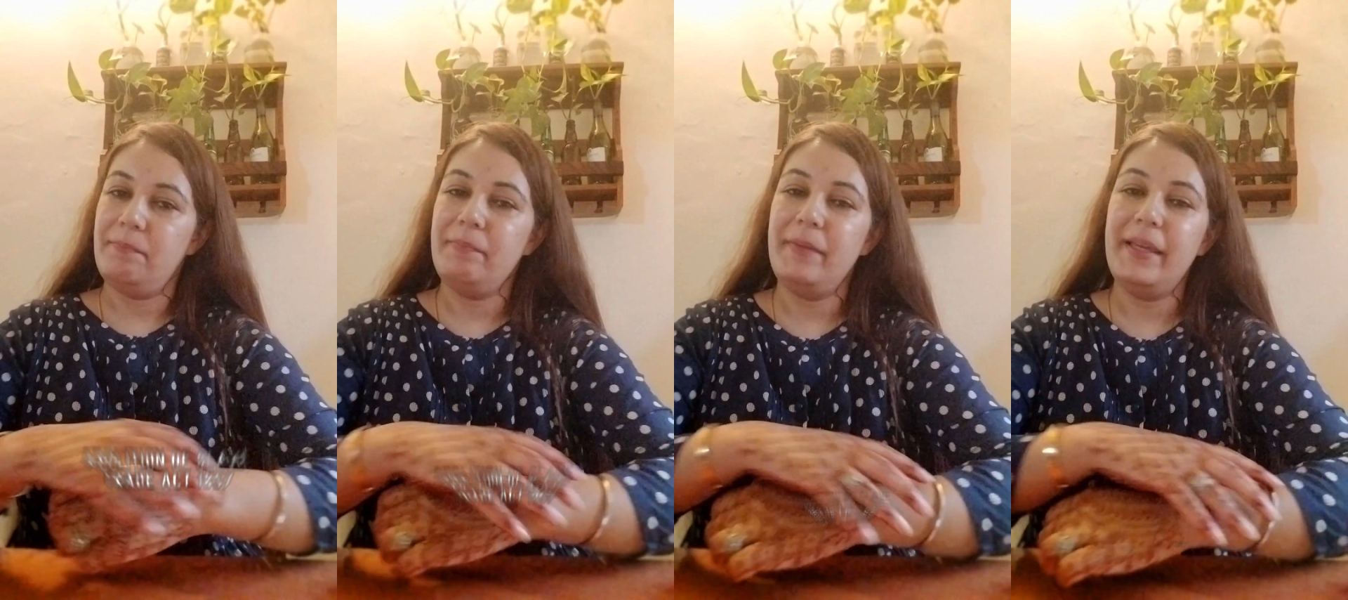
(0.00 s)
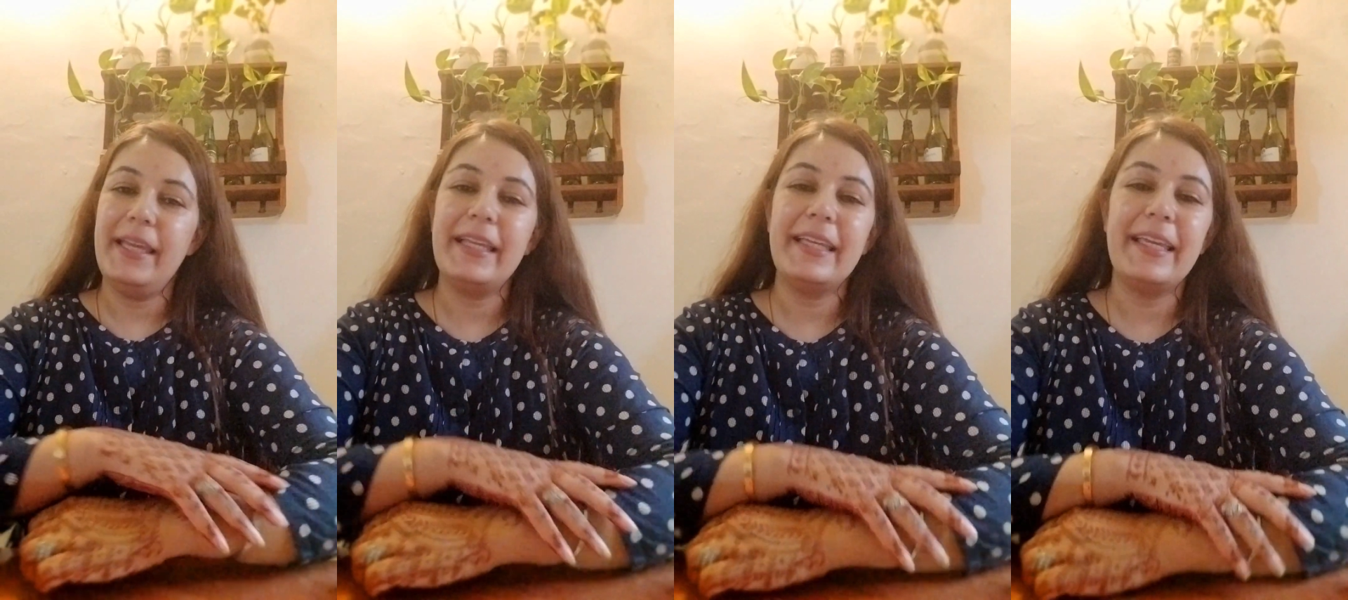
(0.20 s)

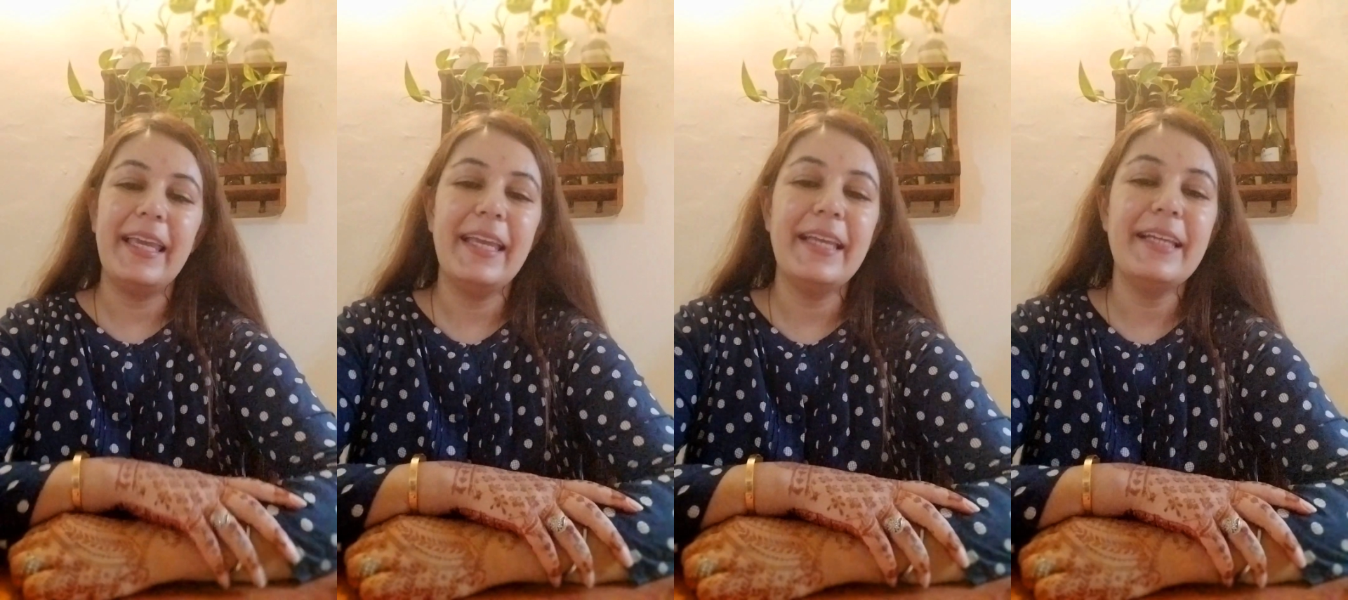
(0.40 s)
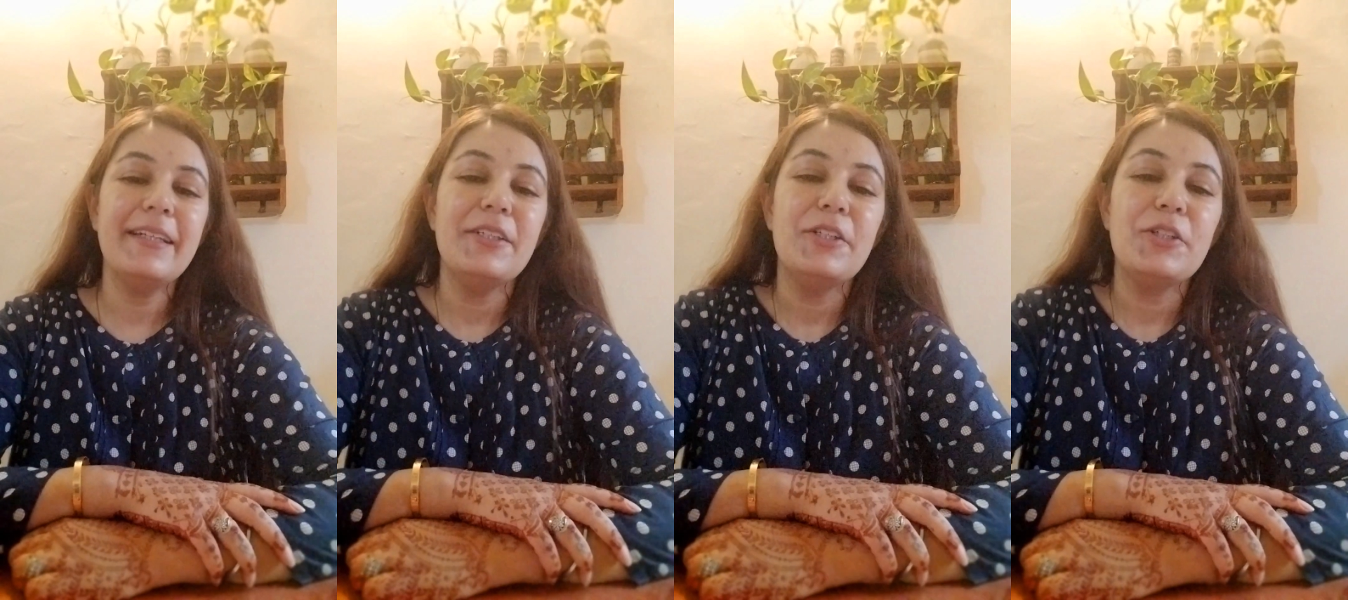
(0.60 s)

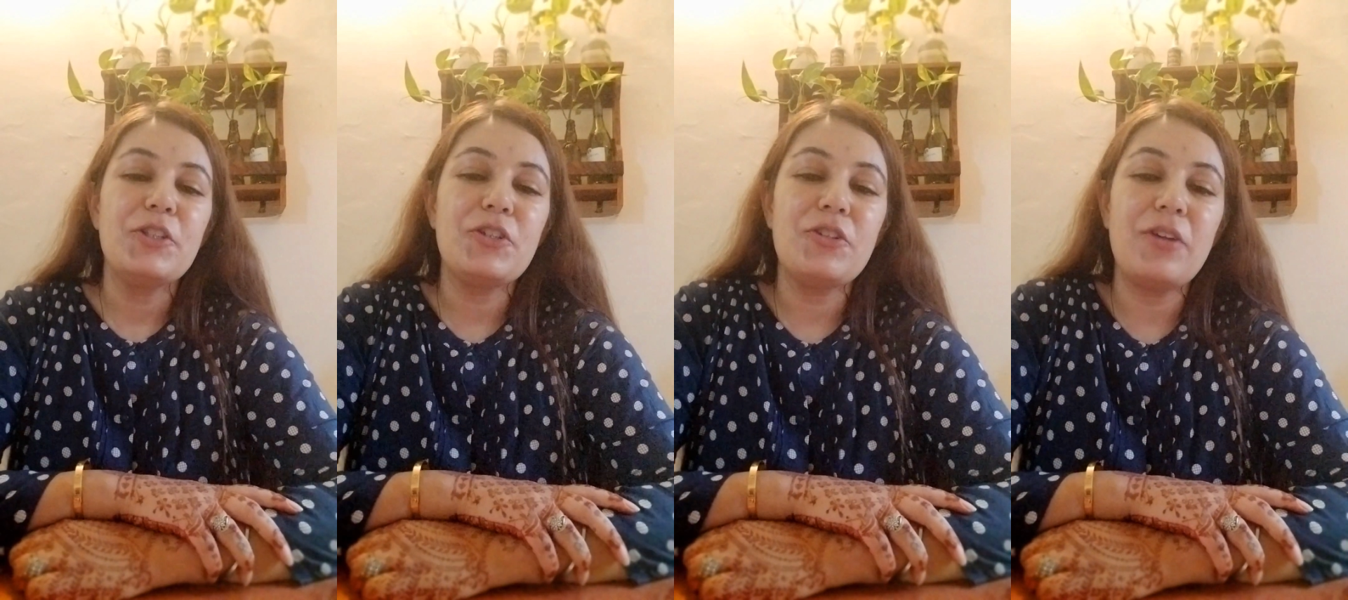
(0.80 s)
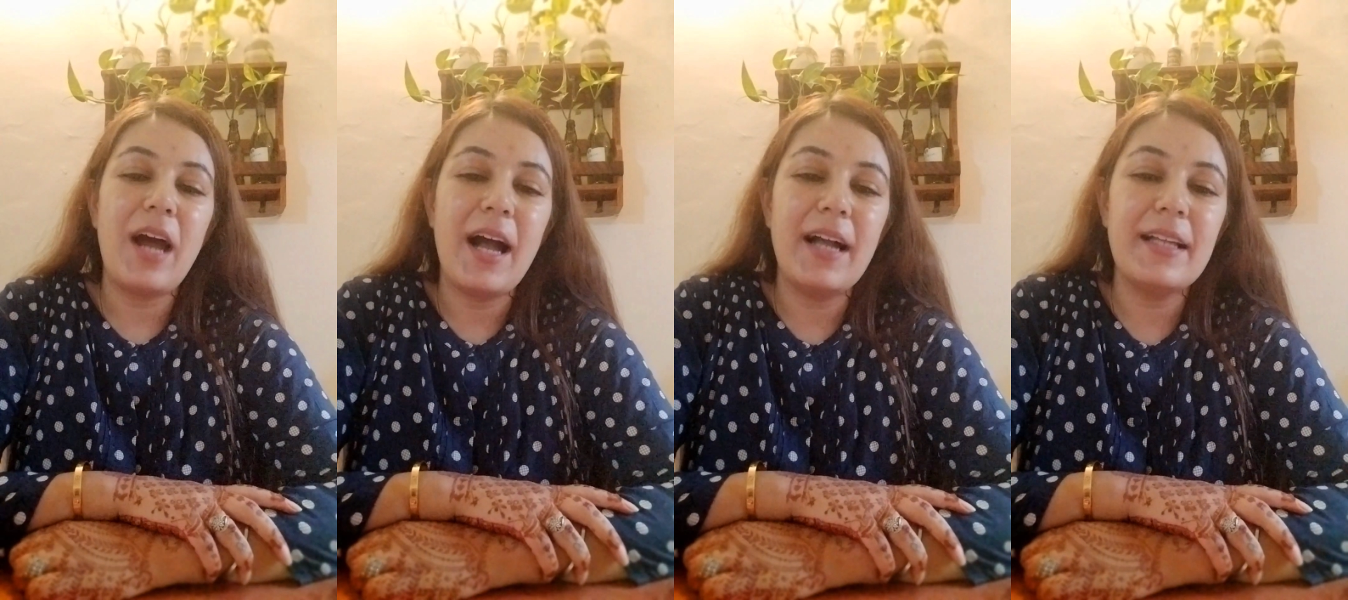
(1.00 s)
making
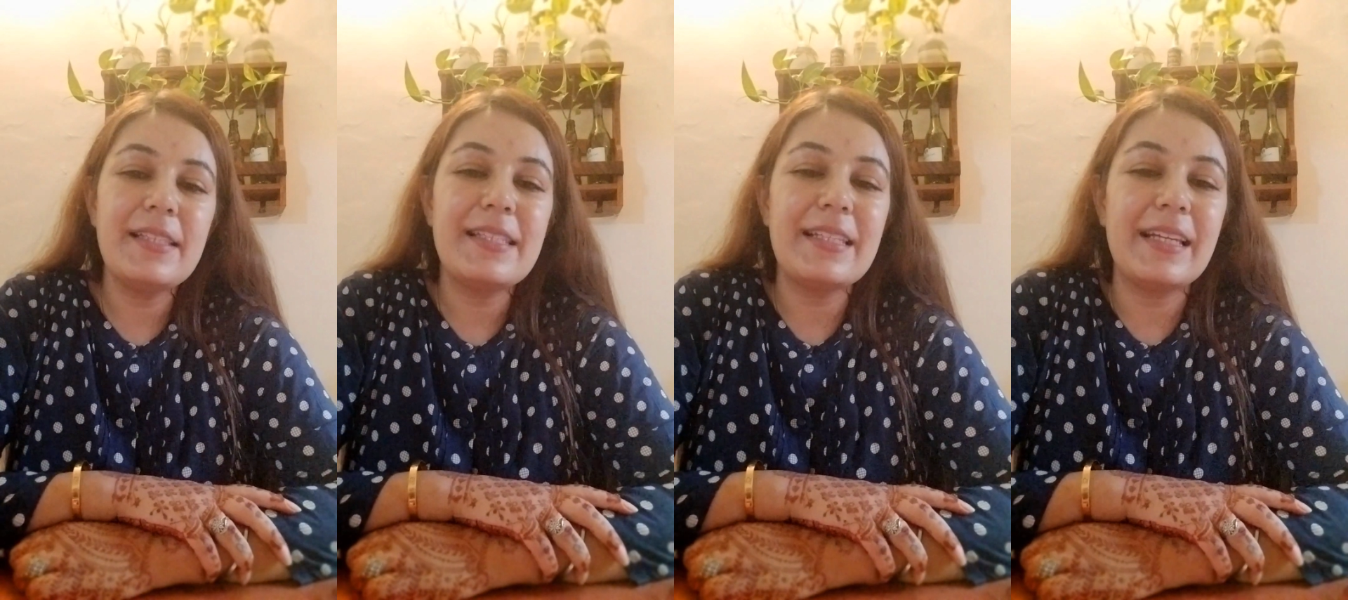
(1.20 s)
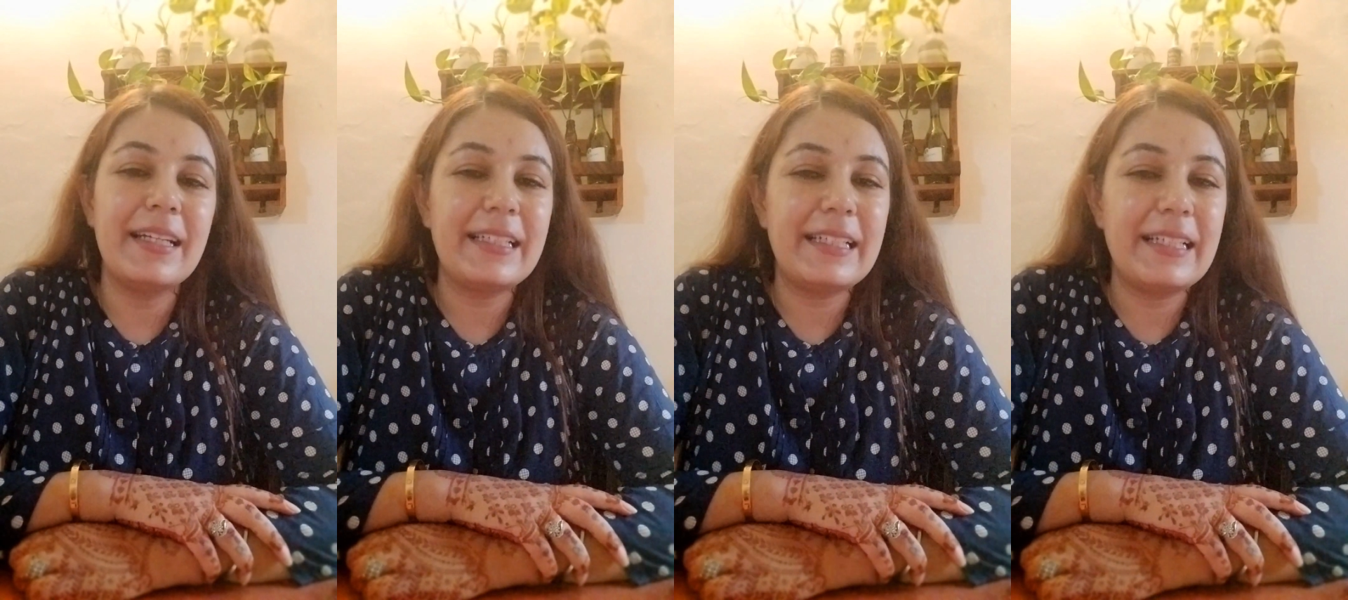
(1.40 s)

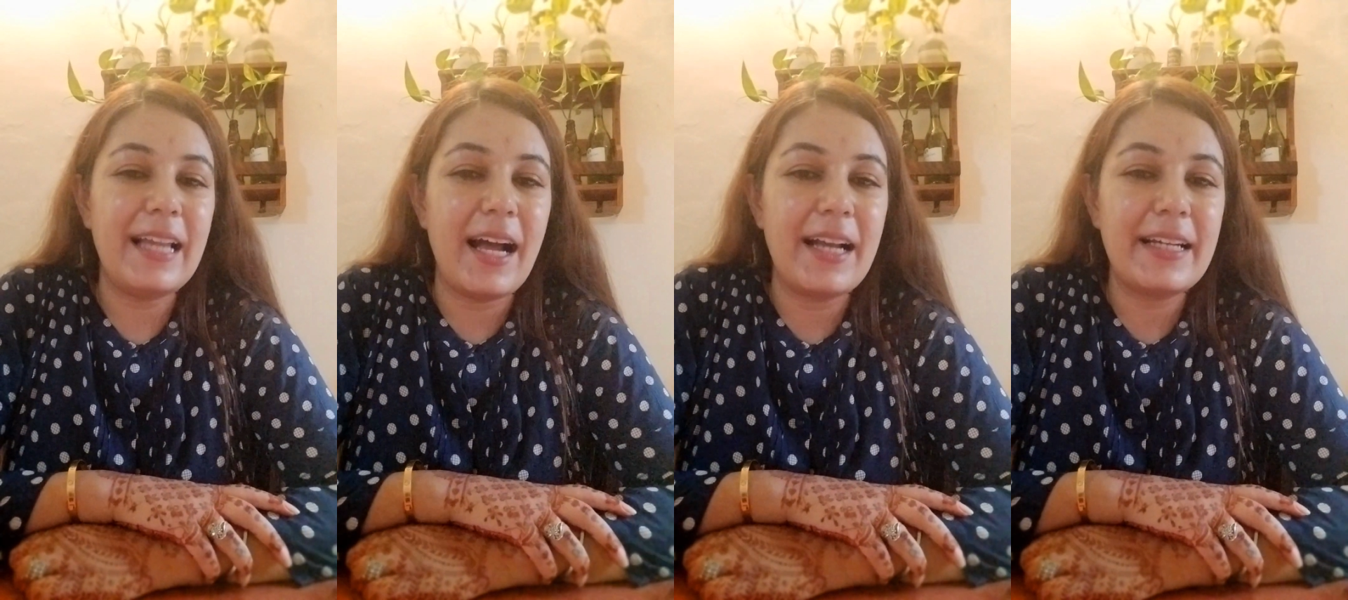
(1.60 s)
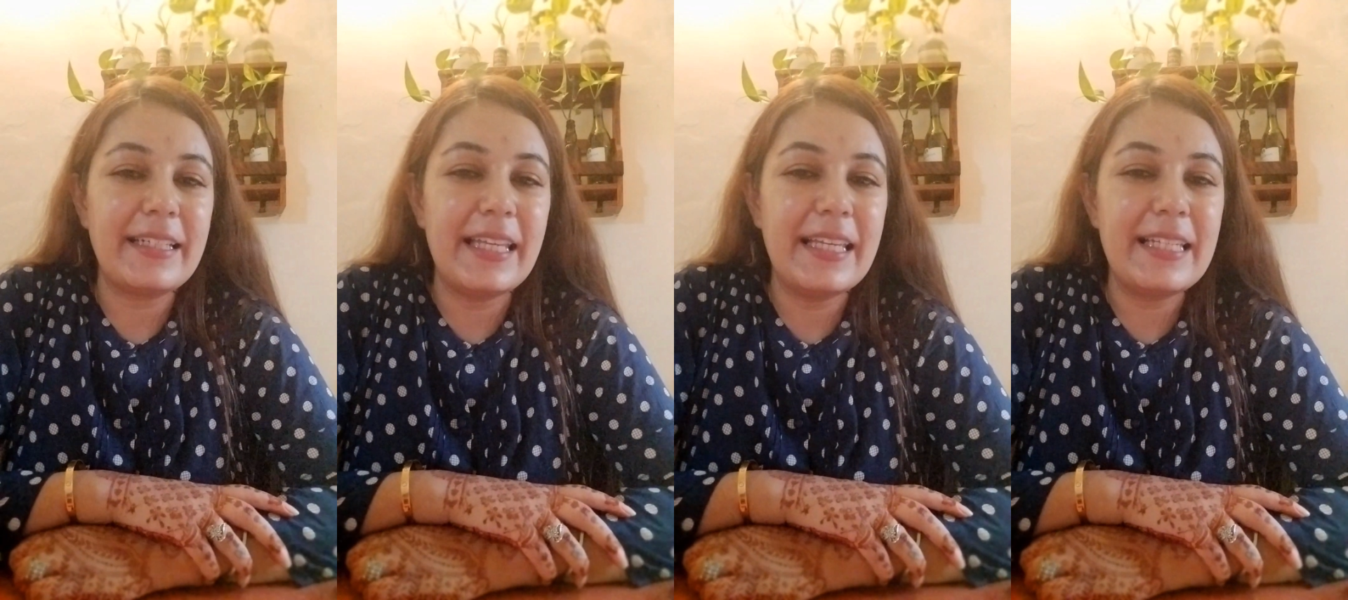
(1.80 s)

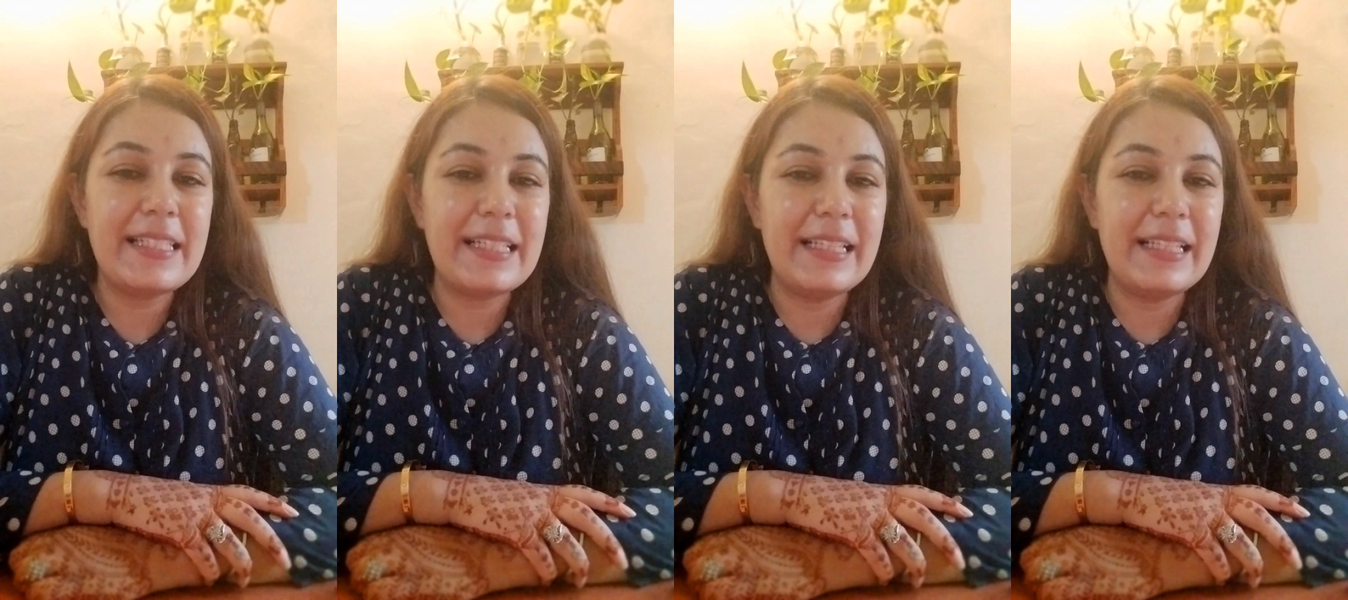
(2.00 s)
transatlantic